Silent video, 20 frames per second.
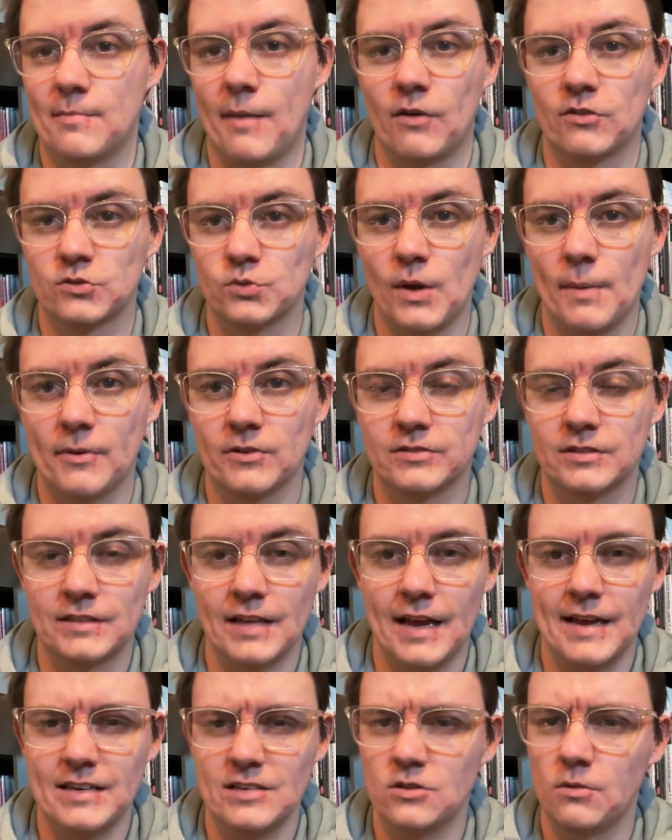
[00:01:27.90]
amount of Swagbucks a
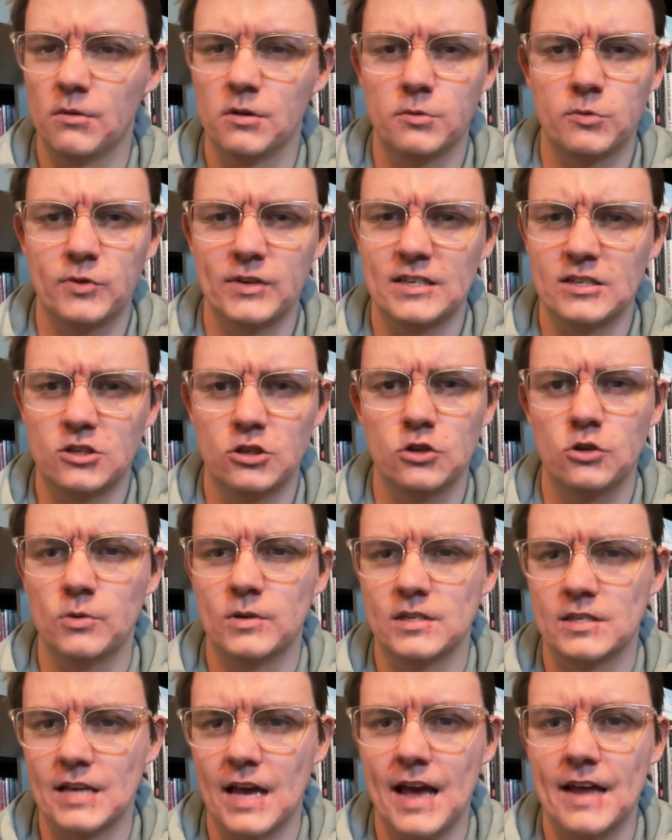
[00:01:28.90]
day. It's normally between 2
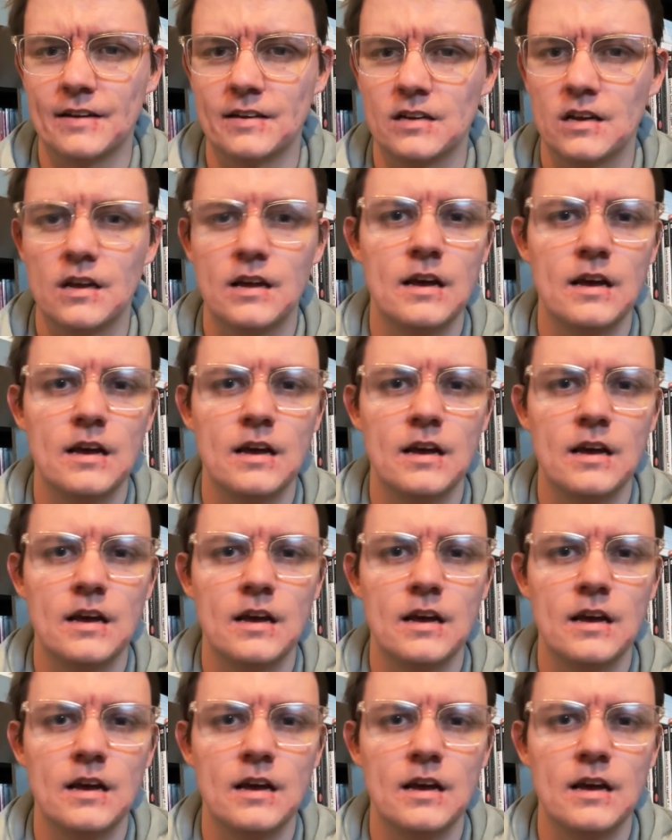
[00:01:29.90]
and 10,